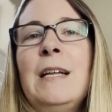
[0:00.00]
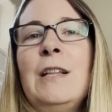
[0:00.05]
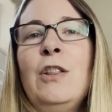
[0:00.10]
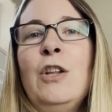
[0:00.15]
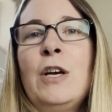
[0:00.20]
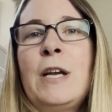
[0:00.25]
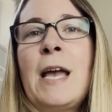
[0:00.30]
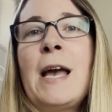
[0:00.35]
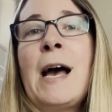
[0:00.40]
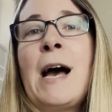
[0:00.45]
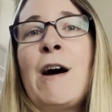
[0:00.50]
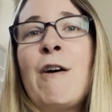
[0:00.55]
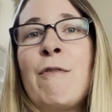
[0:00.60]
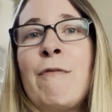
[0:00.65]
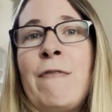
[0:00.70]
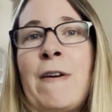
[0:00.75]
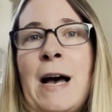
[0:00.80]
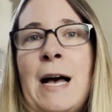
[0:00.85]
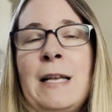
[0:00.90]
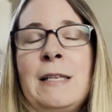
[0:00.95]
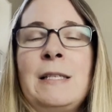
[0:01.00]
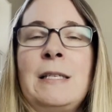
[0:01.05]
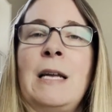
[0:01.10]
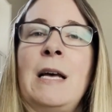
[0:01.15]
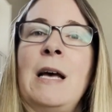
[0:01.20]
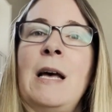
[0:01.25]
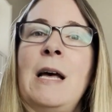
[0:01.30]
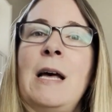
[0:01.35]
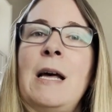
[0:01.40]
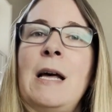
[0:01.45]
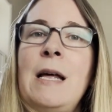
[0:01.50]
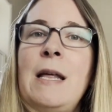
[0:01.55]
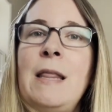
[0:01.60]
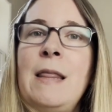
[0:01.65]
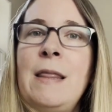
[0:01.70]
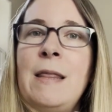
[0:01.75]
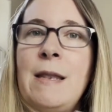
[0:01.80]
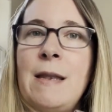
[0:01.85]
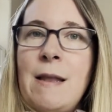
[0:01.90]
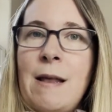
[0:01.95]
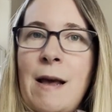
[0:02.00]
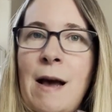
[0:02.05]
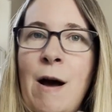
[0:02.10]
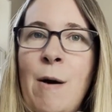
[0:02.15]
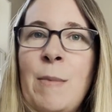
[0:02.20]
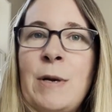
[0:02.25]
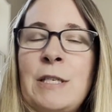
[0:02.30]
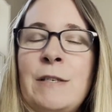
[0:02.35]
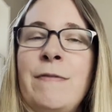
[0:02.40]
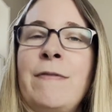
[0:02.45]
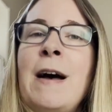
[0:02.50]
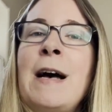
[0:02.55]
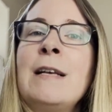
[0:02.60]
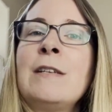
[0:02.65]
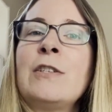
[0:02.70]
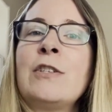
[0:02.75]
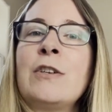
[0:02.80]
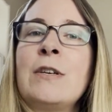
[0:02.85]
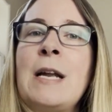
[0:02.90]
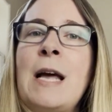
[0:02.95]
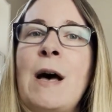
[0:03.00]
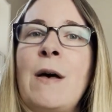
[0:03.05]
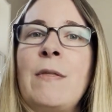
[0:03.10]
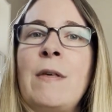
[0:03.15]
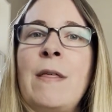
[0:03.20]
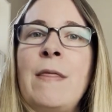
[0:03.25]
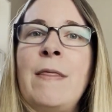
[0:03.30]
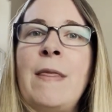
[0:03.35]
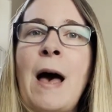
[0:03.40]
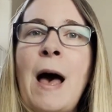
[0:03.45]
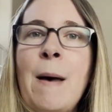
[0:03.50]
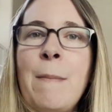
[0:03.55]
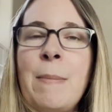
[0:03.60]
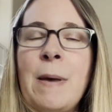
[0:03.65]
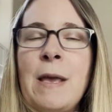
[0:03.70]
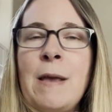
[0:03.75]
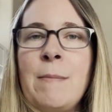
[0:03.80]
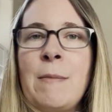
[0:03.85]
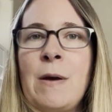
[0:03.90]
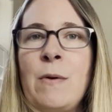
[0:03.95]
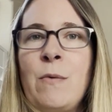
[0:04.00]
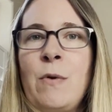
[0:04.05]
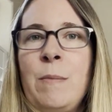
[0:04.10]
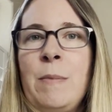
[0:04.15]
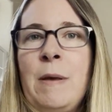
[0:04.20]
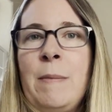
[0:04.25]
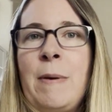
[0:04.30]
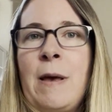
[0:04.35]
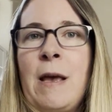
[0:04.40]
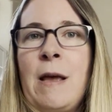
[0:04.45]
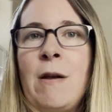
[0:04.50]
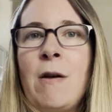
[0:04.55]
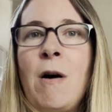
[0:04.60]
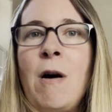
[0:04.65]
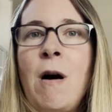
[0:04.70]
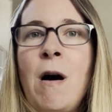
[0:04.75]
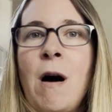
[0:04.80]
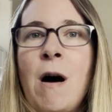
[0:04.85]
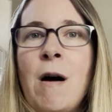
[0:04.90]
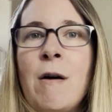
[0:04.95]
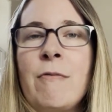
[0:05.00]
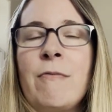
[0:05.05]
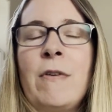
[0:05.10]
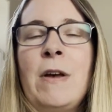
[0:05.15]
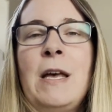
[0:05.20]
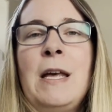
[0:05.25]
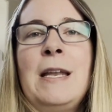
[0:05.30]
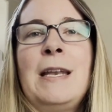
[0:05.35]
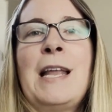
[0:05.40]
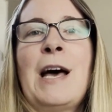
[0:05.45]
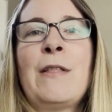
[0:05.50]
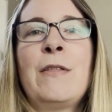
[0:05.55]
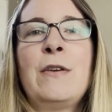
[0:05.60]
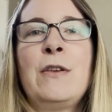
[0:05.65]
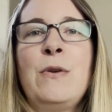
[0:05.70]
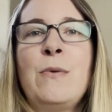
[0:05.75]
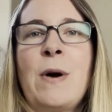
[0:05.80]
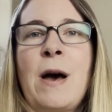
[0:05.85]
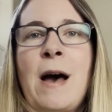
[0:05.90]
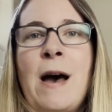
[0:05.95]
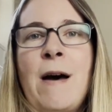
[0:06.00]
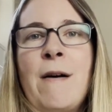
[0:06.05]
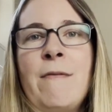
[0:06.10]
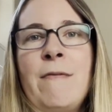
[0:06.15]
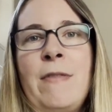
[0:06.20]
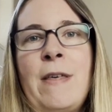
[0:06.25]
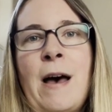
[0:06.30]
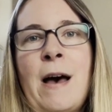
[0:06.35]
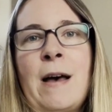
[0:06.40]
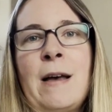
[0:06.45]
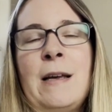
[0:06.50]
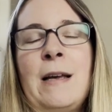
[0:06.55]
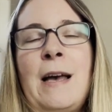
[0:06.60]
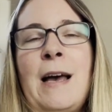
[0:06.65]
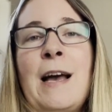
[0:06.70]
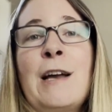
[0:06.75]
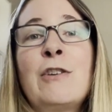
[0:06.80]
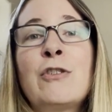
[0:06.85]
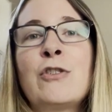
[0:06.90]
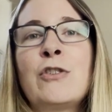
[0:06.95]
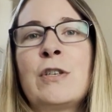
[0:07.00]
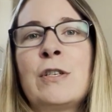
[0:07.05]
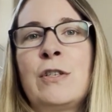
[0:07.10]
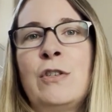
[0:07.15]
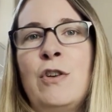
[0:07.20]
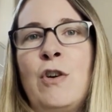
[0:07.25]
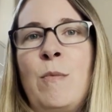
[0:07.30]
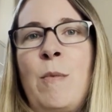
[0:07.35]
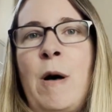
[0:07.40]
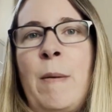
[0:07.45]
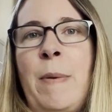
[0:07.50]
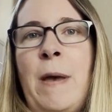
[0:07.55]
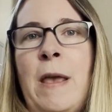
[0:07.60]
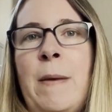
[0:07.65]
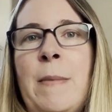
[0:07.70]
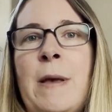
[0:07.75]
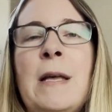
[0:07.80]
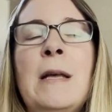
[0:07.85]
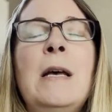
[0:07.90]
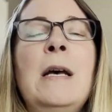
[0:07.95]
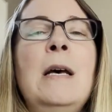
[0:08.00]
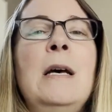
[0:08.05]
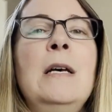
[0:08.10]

Look at how much faster now that payment will be paid off now that you have that extra snowball payment.